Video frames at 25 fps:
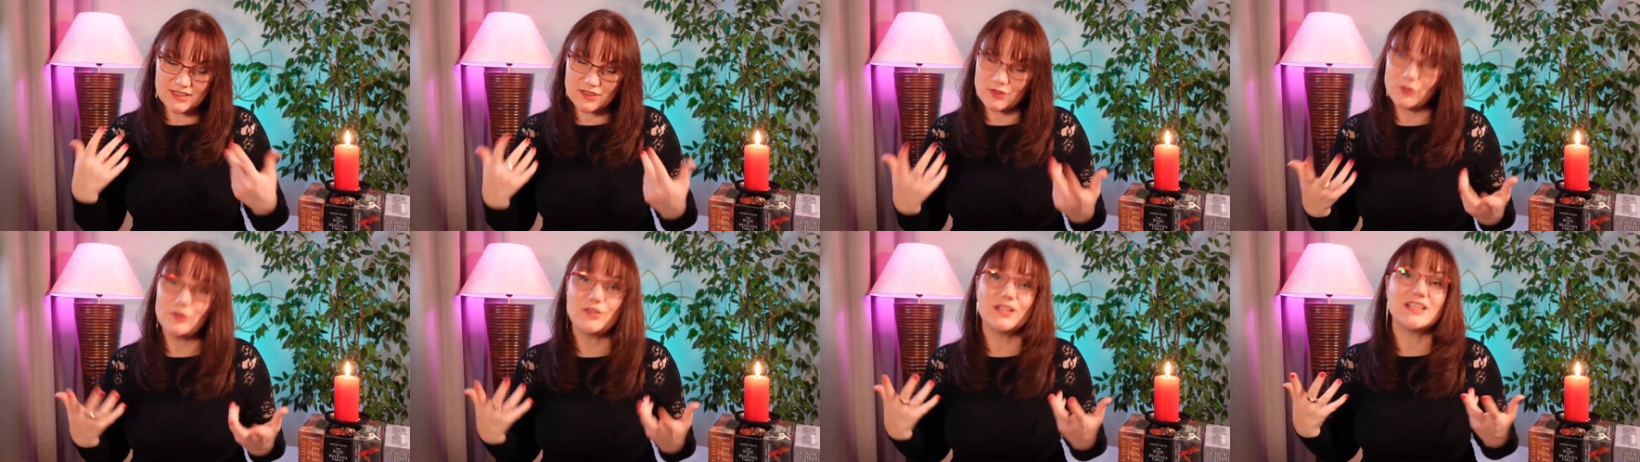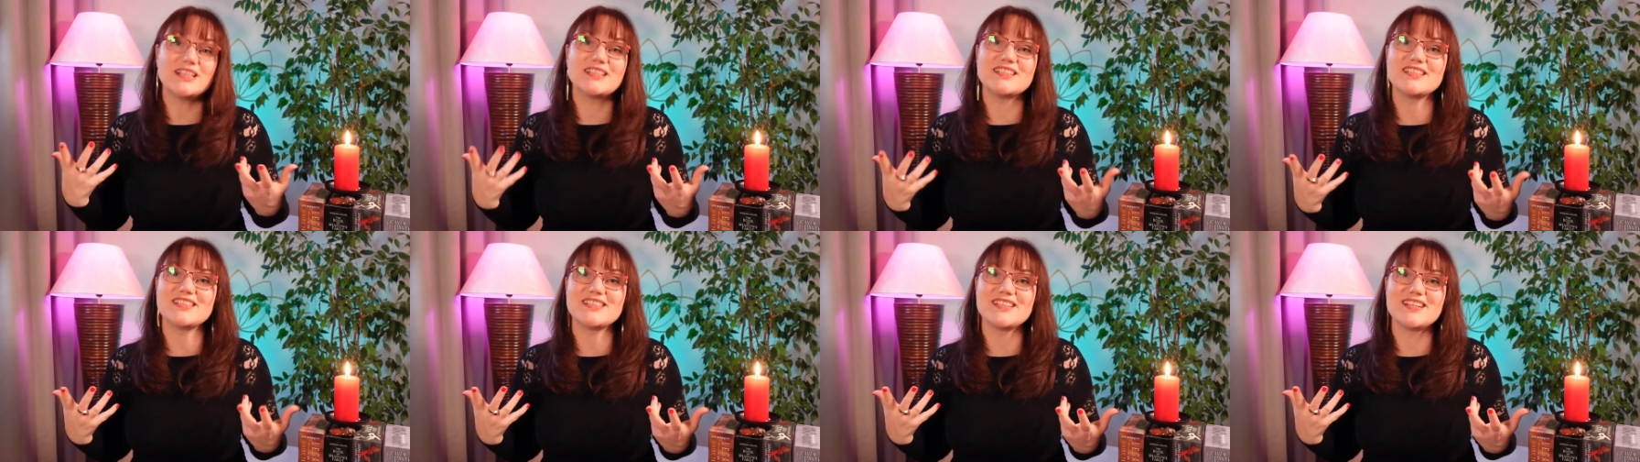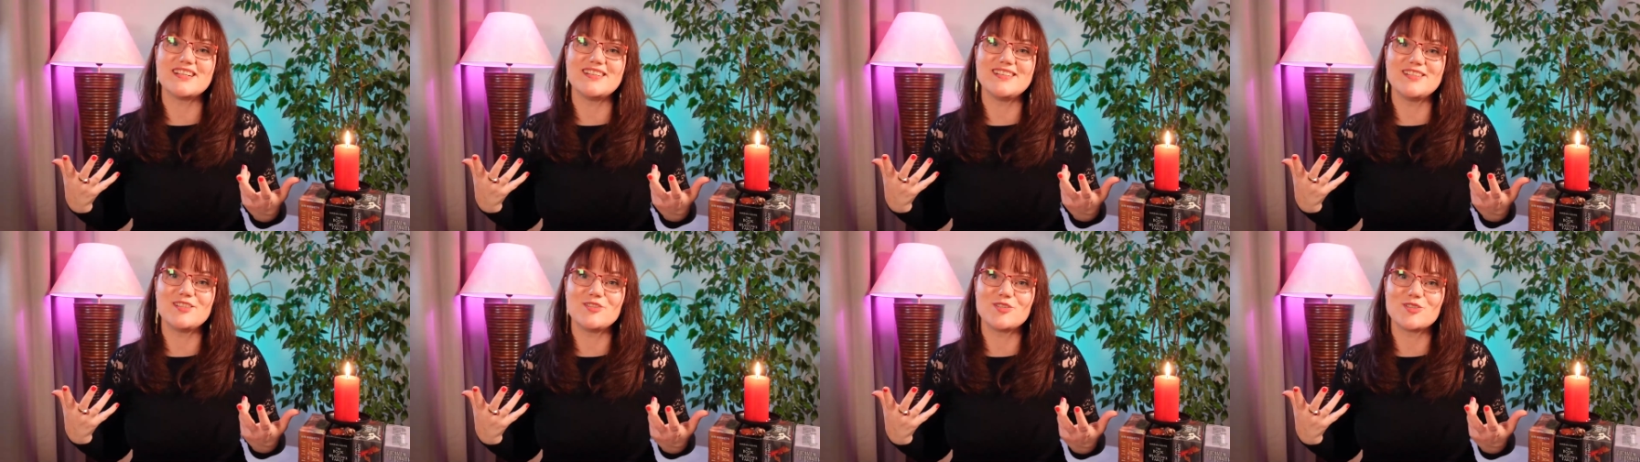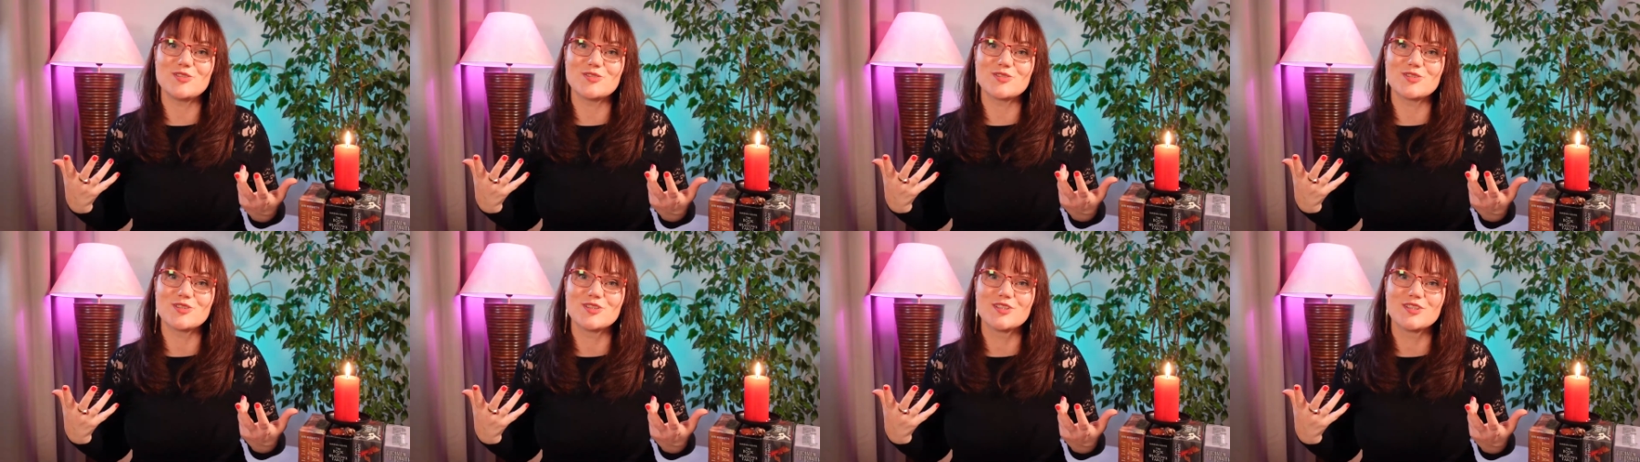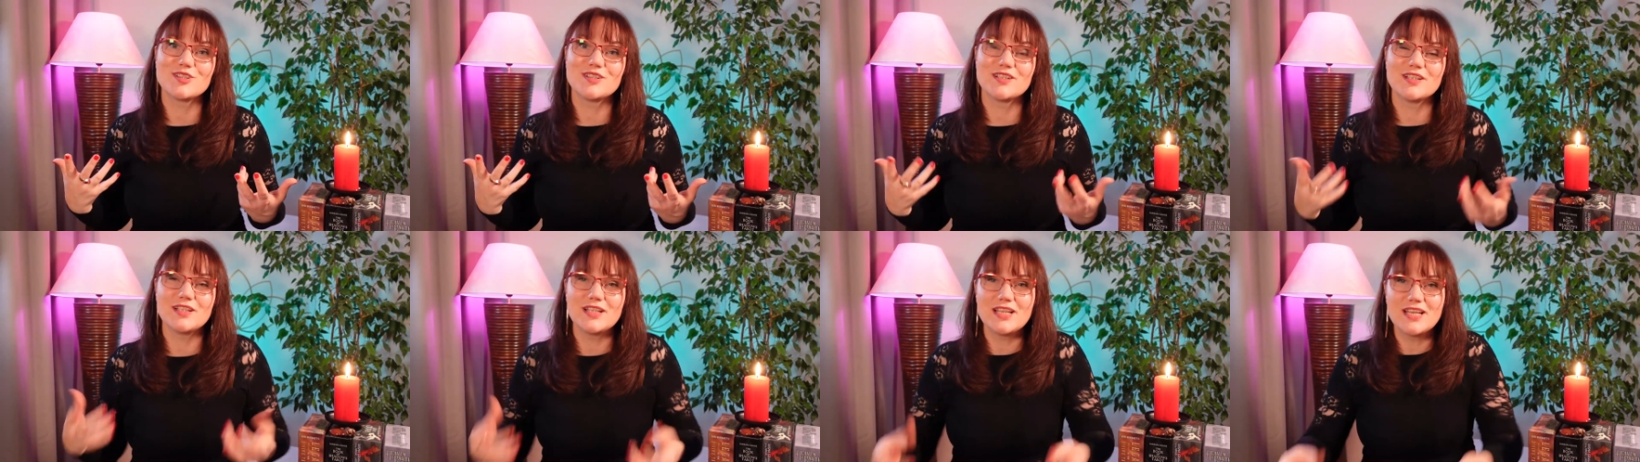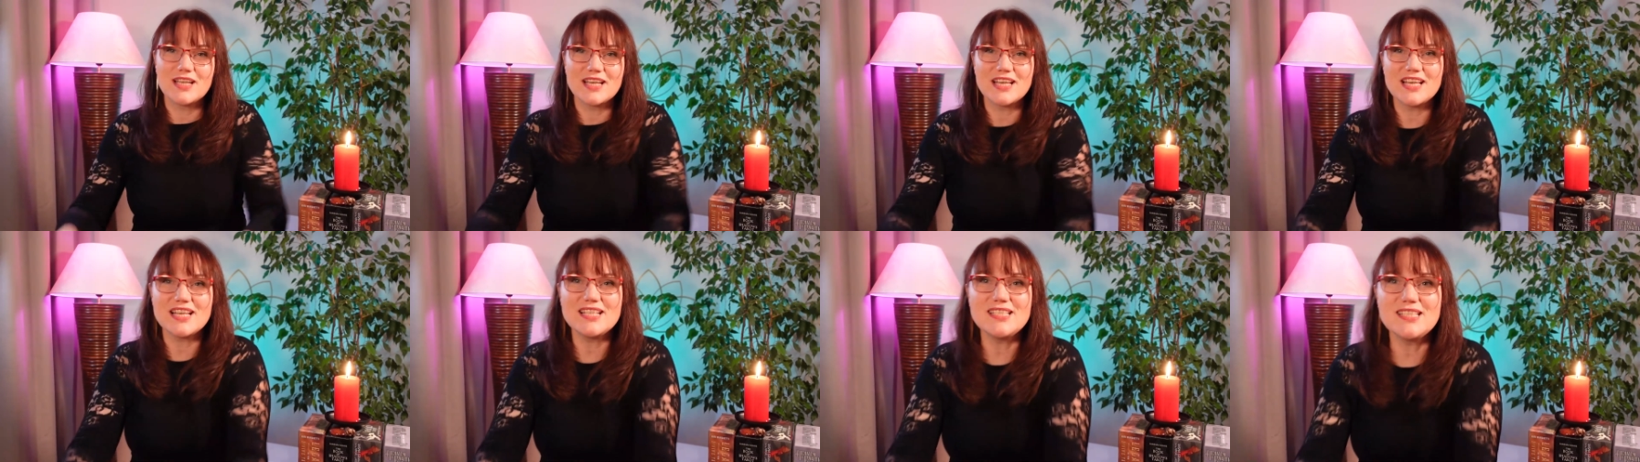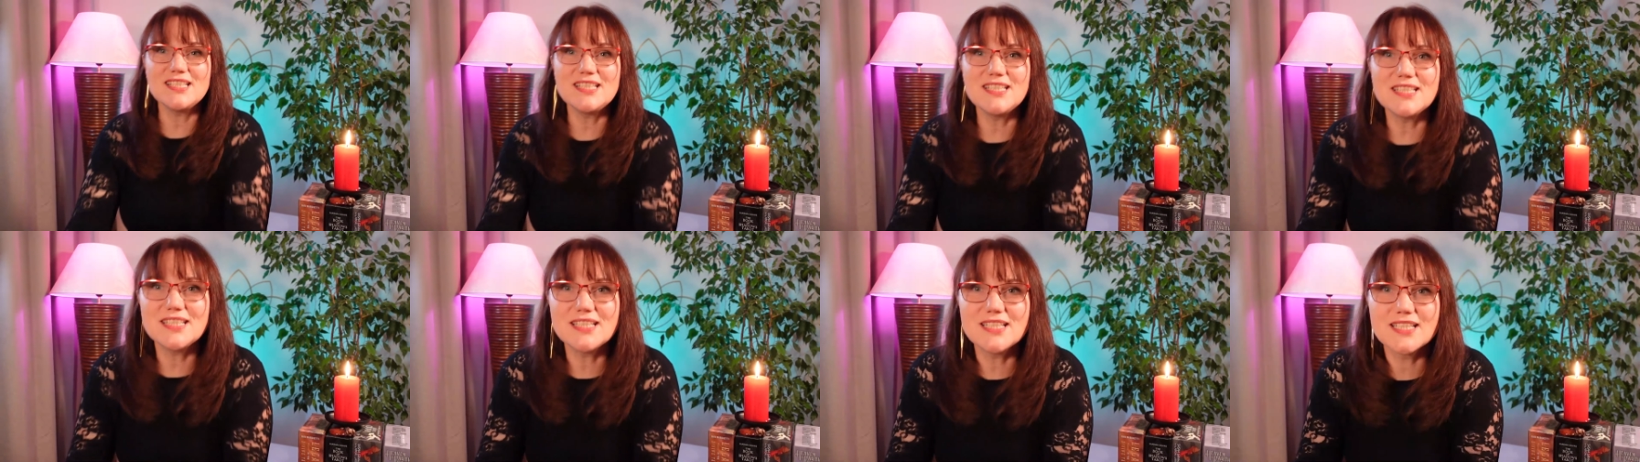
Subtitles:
not necessarily true. Is it?